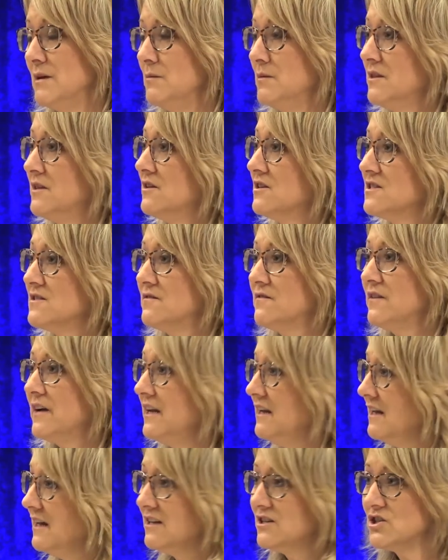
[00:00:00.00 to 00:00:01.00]
Maybe there's
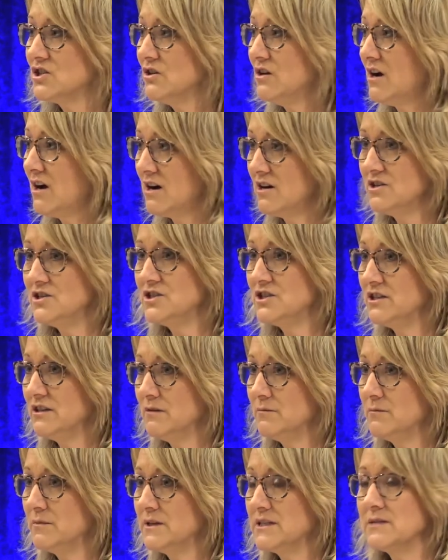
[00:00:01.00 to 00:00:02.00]
financial
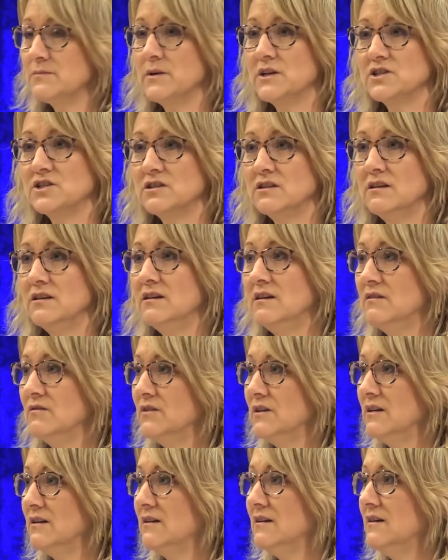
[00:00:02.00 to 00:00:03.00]
hardship, especially
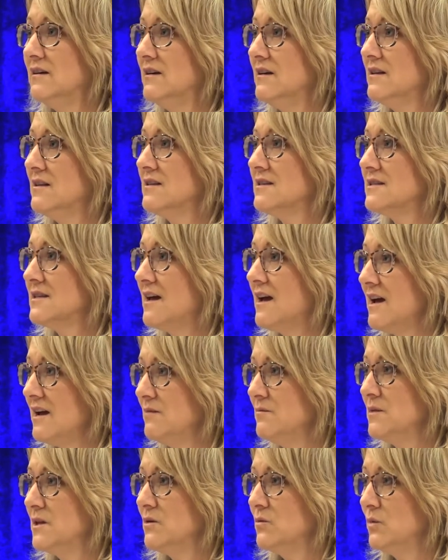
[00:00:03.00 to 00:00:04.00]
given the
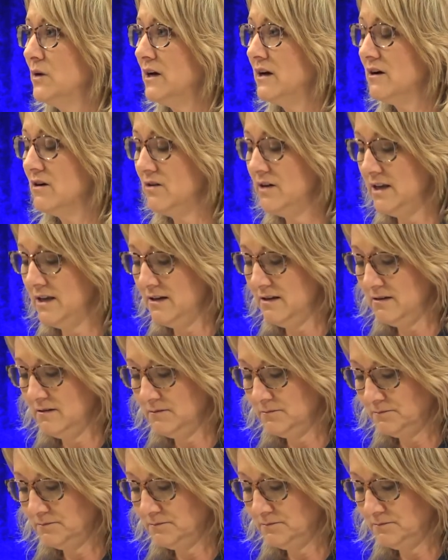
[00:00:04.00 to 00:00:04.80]
time that we are in.